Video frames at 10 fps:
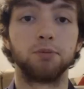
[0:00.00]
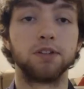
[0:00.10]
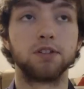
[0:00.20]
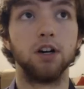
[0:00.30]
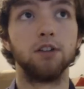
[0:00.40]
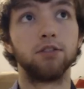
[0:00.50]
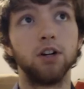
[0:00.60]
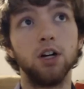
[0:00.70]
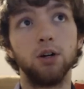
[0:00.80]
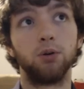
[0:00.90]
to watch my stuff.
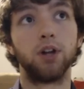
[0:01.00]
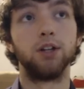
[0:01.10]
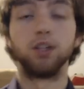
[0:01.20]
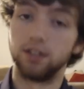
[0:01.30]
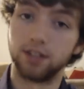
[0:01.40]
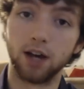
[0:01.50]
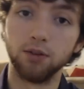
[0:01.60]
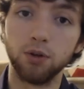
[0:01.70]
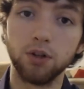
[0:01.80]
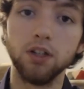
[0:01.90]
Well, now you can
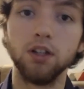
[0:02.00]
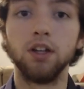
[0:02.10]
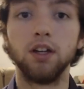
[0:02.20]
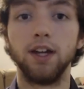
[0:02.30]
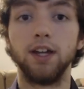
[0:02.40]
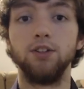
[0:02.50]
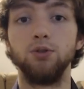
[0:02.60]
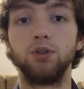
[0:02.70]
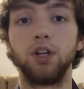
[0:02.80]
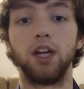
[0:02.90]
download it, and
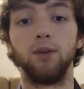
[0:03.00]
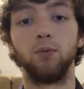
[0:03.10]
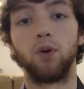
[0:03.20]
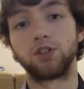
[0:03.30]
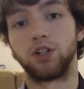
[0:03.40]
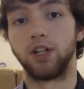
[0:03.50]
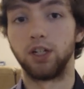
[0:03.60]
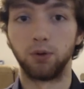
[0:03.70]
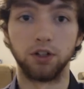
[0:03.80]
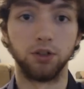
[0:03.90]
you can watch it
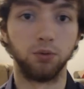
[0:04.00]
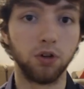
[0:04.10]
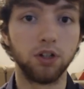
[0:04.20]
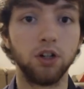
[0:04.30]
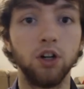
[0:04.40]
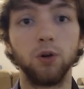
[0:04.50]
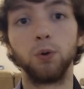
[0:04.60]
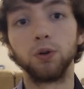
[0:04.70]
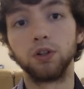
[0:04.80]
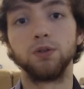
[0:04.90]
anywhere you want,
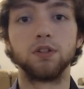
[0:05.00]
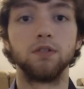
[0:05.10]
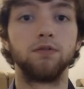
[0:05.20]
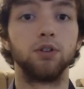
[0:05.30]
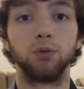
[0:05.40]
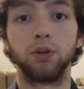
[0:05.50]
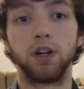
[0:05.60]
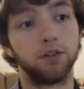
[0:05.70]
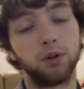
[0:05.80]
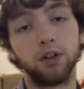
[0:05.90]
or use it for
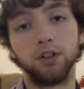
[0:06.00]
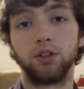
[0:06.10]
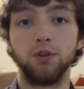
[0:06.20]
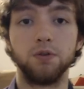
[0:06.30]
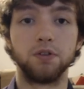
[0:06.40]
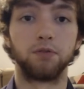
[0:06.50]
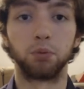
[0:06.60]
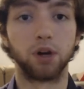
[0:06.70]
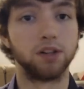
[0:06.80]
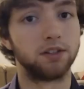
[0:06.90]
whatever you want. You can use it
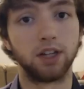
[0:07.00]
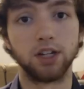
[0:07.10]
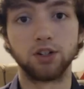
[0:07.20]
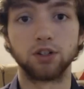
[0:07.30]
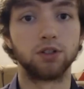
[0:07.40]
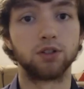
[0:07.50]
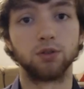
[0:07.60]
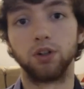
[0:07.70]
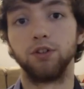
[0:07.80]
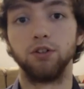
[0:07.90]
for
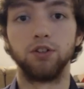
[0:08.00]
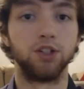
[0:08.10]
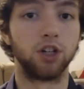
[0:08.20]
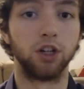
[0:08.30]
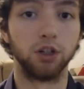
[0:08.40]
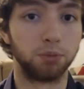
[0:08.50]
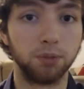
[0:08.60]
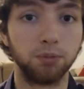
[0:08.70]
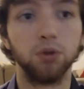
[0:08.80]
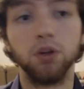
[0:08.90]
presentations, or if you're teaching other
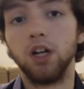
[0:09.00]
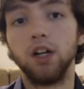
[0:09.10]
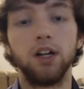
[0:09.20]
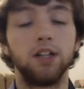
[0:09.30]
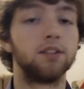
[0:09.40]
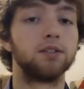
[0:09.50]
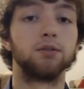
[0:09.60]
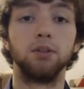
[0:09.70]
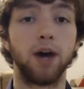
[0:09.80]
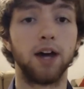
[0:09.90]
people. It
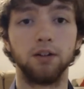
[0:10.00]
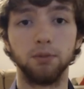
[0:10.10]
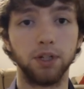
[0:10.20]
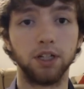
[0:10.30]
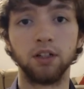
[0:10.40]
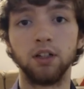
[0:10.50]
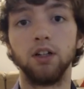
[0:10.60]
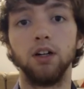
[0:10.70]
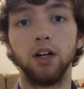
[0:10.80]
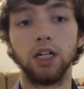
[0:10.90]
doesn't really matter to me.
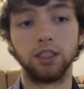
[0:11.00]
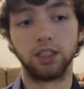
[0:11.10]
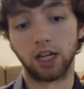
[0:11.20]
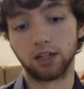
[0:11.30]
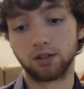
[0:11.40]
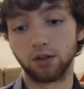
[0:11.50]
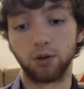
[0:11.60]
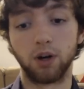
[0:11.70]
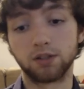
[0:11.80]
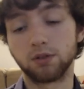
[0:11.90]
Uh, yeah,
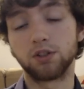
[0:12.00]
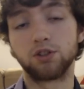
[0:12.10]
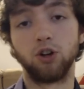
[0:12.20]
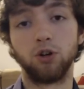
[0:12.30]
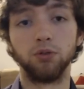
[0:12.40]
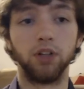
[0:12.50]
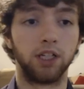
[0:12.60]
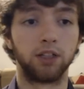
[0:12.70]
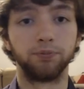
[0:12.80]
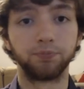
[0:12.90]
so as long as you don't
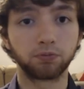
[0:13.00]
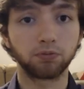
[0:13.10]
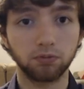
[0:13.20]
like